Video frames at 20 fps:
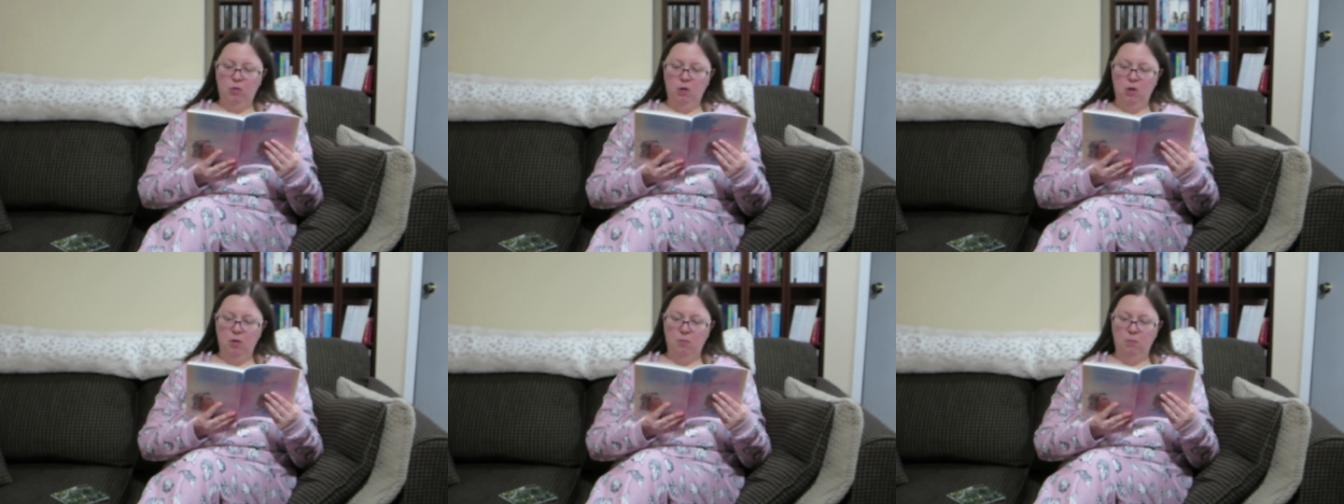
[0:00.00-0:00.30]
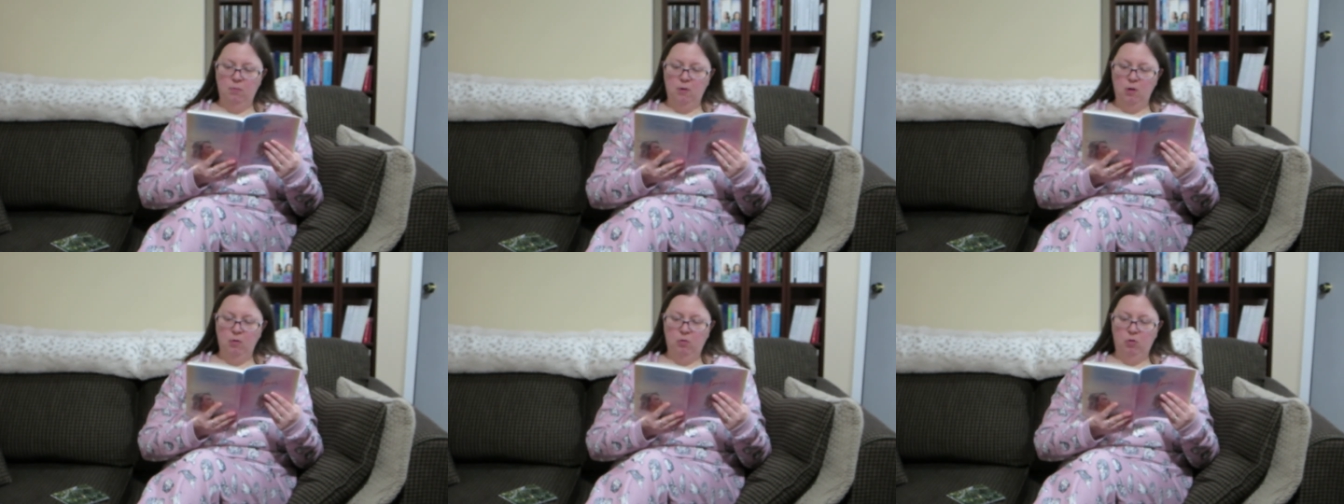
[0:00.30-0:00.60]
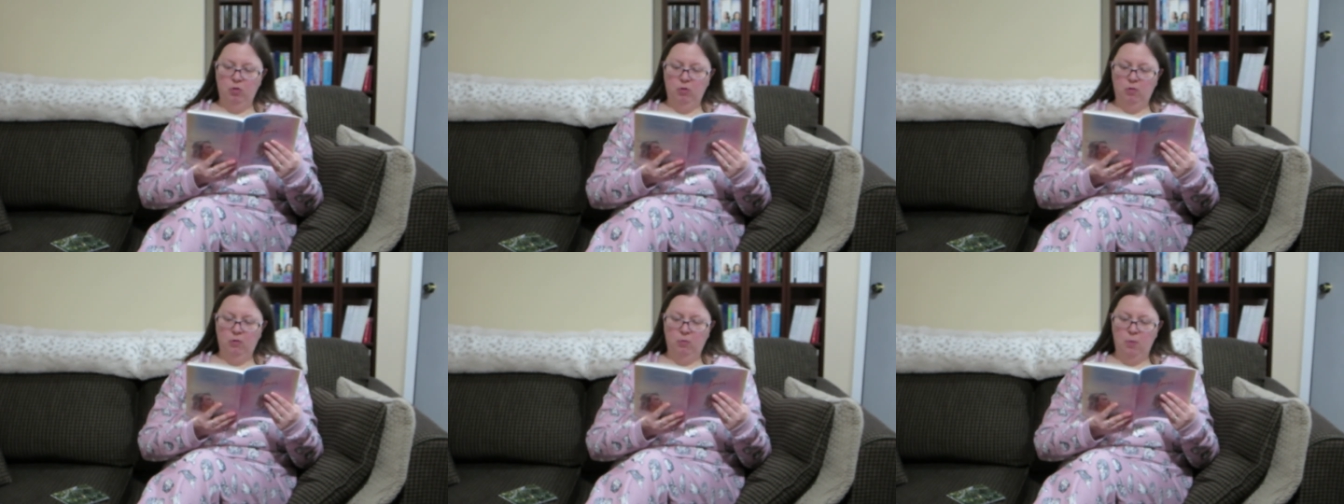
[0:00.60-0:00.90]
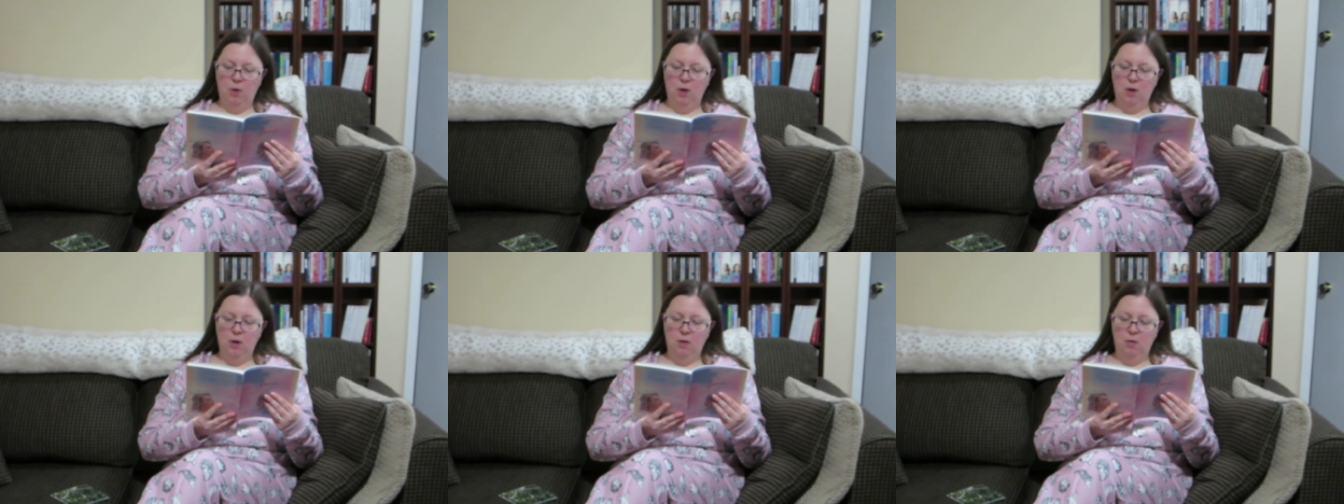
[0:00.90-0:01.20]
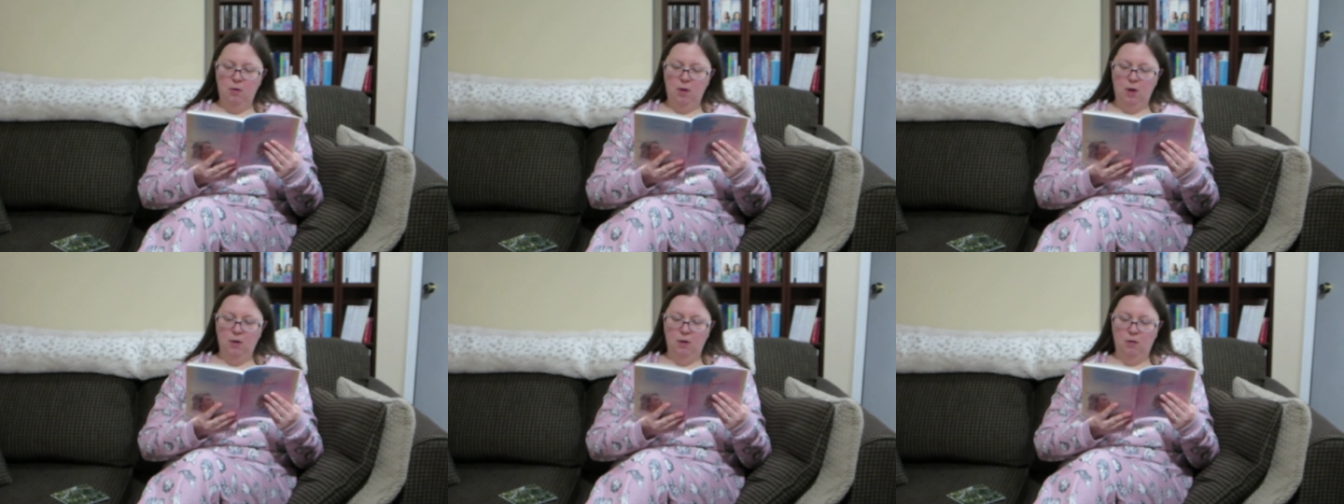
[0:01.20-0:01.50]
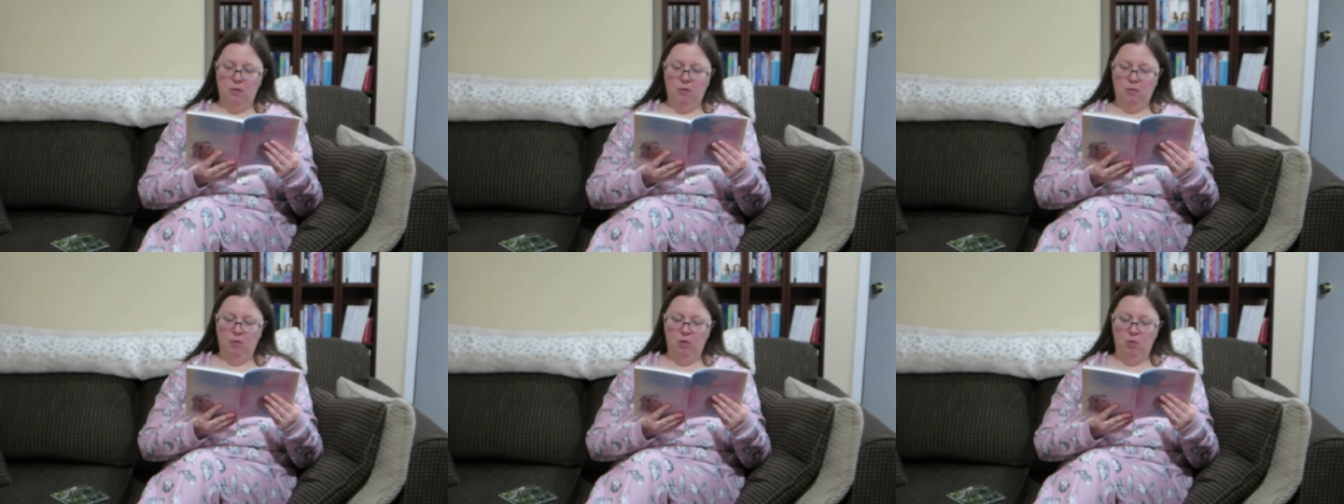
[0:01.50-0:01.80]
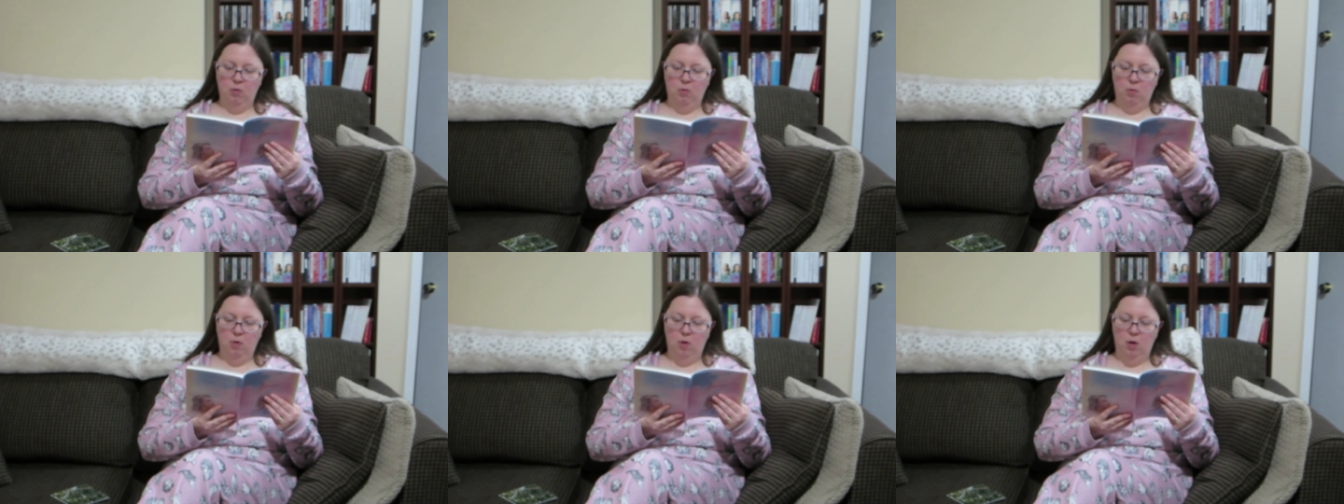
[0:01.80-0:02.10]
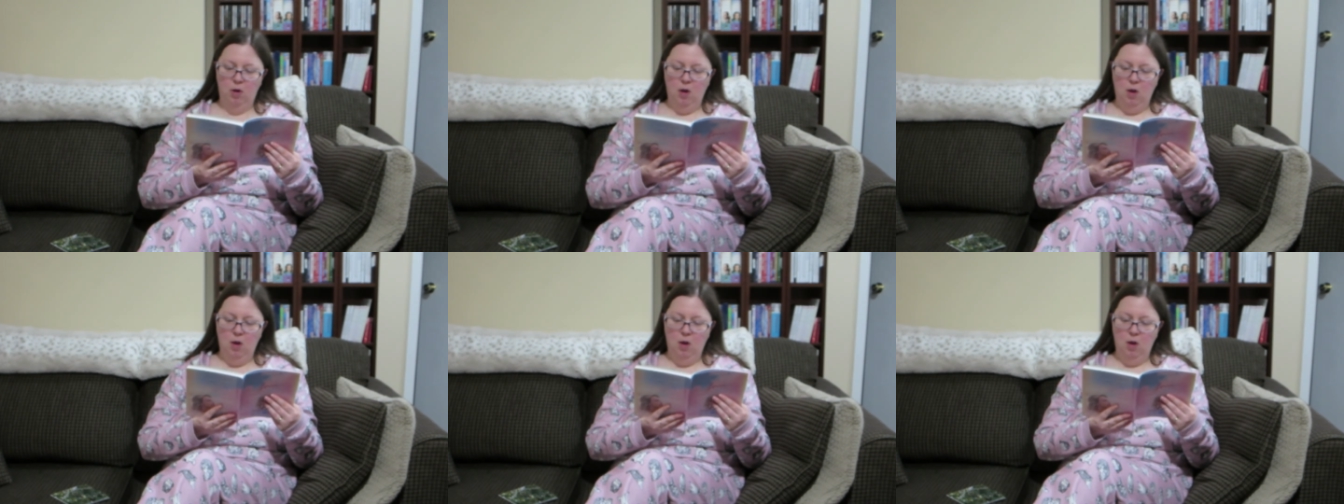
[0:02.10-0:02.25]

comes out just when you need it to.